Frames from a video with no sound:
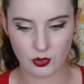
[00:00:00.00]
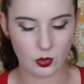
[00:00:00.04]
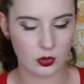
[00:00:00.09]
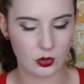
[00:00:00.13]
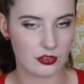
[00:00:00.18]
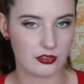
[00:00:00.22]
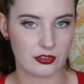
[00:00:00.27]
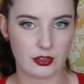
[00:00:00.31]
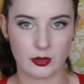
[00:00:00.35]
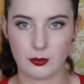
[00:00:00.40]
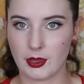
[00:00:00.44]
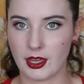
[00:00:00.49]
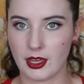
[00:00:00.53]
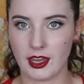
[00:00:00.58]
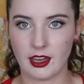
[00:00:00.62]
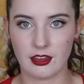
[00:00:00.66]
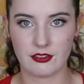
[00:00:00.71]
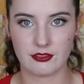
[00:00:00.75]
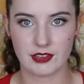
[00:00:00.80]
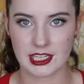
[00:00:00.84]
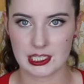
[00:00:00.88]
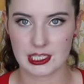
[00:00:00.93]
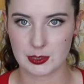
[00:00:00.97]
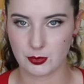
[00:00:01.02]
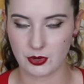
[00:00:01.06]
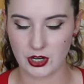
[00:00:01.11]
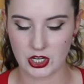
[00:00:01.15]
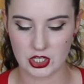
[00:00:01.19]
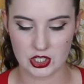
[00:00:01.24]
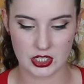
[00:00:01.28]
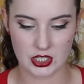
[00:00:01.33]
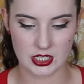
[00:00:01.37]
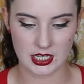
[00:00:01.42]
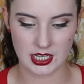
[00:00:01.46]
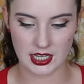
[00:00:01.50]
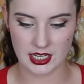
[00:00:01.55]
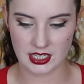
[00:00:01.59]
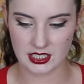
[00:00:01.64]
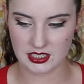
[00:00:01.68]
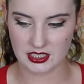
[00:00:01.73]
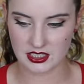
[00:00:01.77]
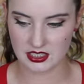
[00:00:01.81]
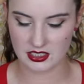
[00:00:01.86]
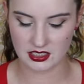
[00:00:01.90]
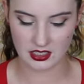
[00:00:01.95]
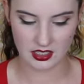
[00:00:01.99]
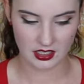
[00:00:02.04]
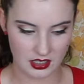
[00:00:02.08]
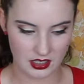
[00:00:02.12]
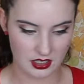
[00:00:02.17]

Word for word: All of them have expiration dates,